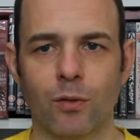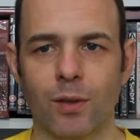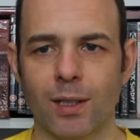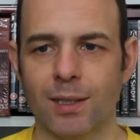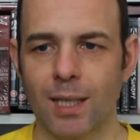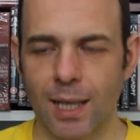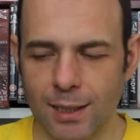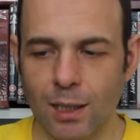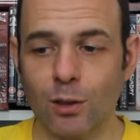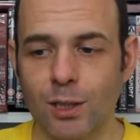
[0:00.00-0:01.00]
of this. It's
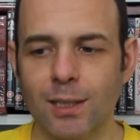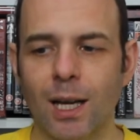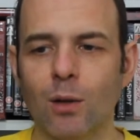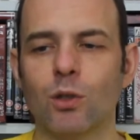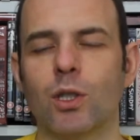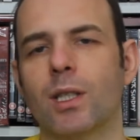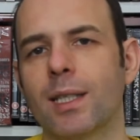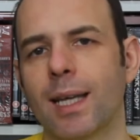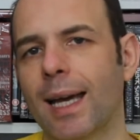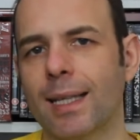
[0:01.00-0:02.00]
a nostalgic
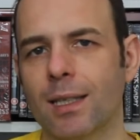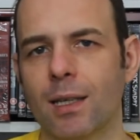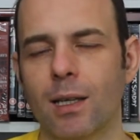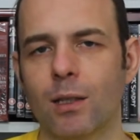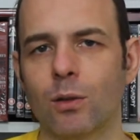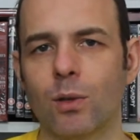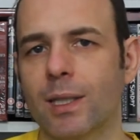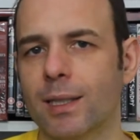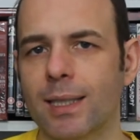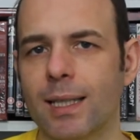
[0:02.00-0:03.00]
kick. You know,
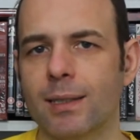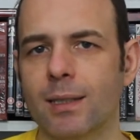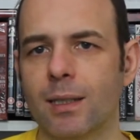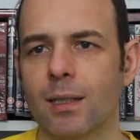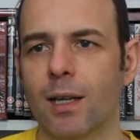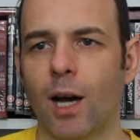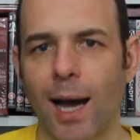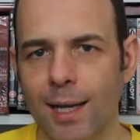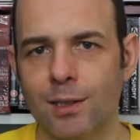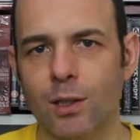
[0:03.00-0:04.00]
like I said, it
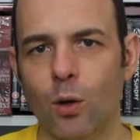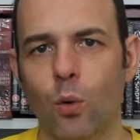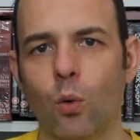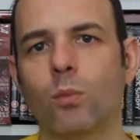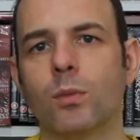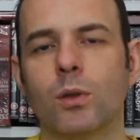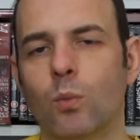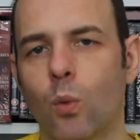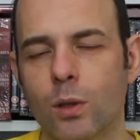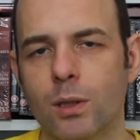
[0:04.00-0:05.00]
has the Holmes
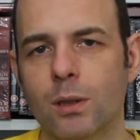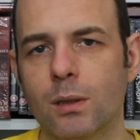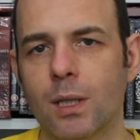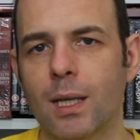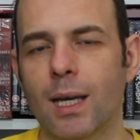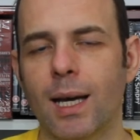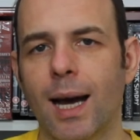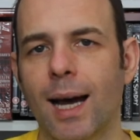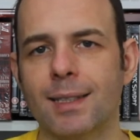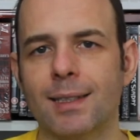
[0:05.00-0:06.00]
and Watson. It
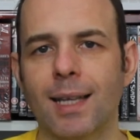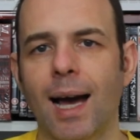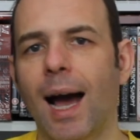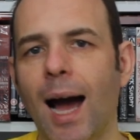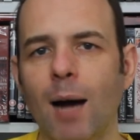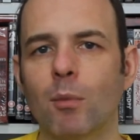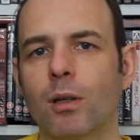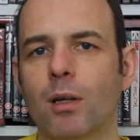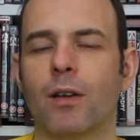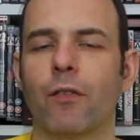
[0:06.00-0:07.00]
has the Hammer
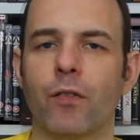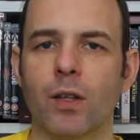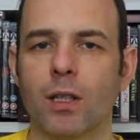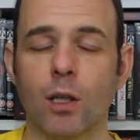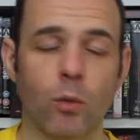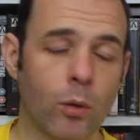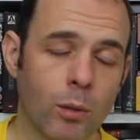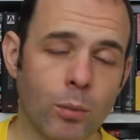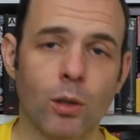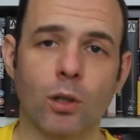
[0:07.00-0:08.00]
feeling around the
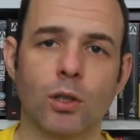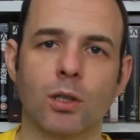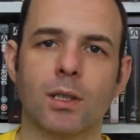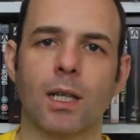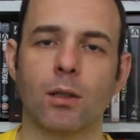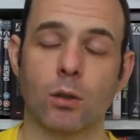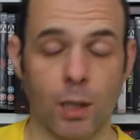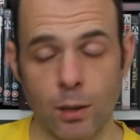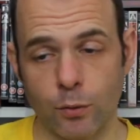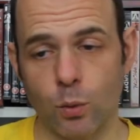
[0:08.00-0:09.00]
production standards
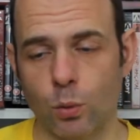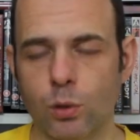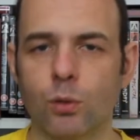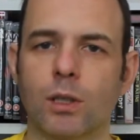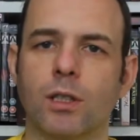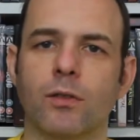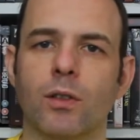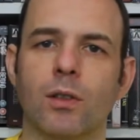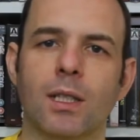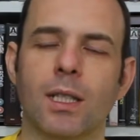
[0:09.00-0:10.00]
and, of course, Christopher
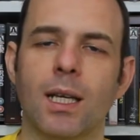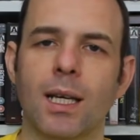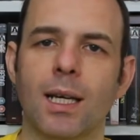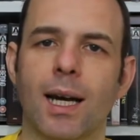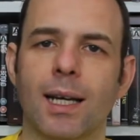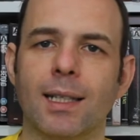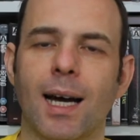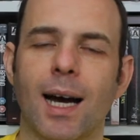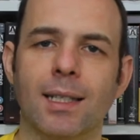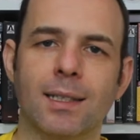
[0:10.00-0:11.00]
Lee. And it
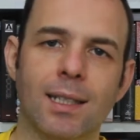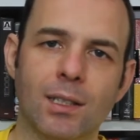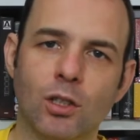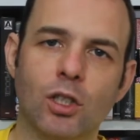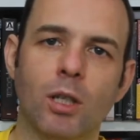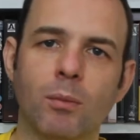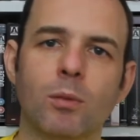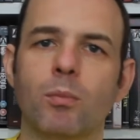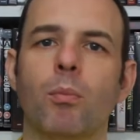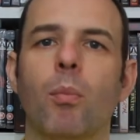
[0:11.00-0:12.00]
has this James
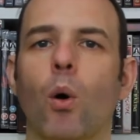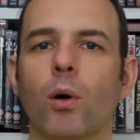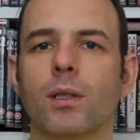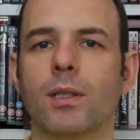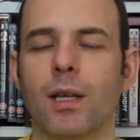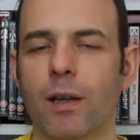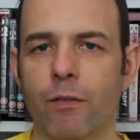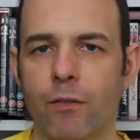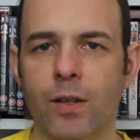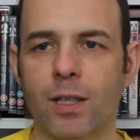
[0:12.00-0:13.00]
Bond
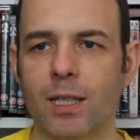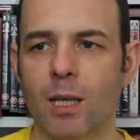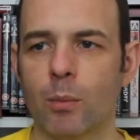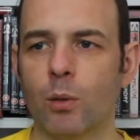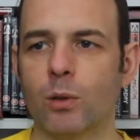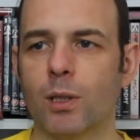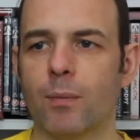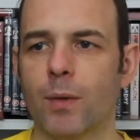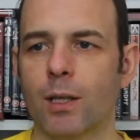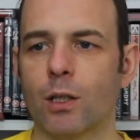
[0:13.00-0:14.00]
feeling about it.
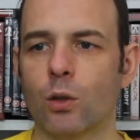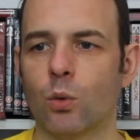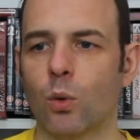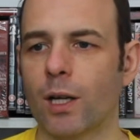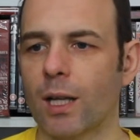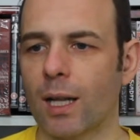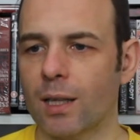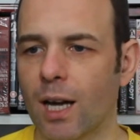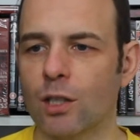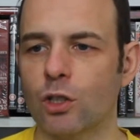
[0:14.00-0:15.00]
You know, a
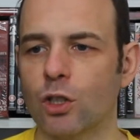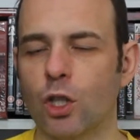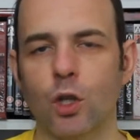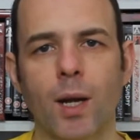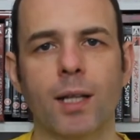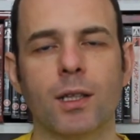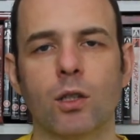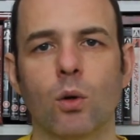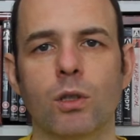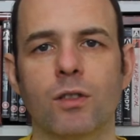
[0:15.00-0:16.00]
large,
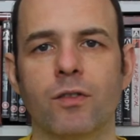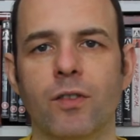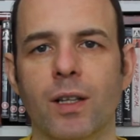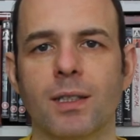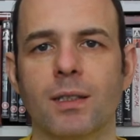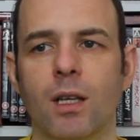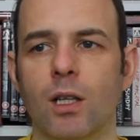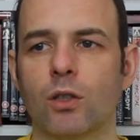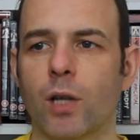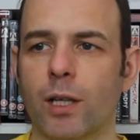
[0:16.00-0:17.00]
grandiose villain
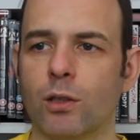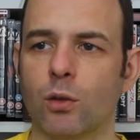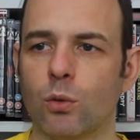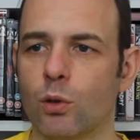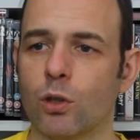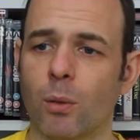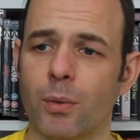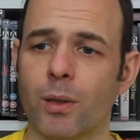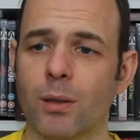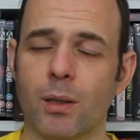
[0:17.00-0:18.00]
trying to do
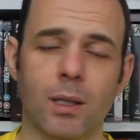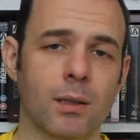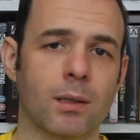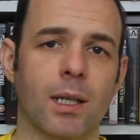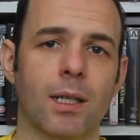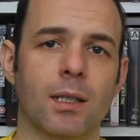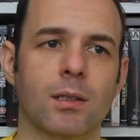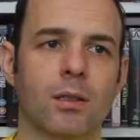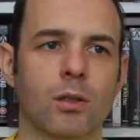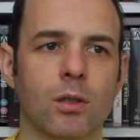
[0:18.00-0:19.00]
something that
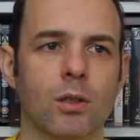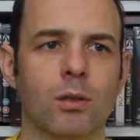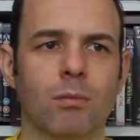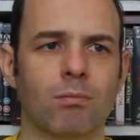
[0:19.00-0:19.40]
is just